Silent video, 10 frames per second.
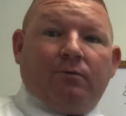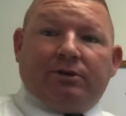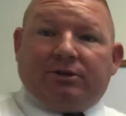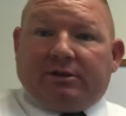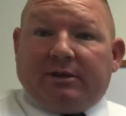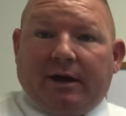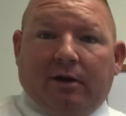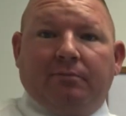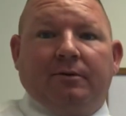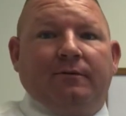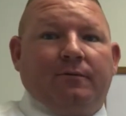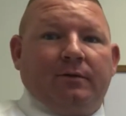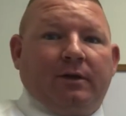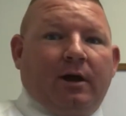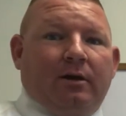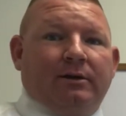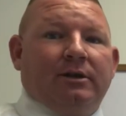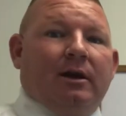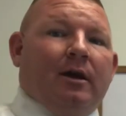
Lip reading: which could help for the college,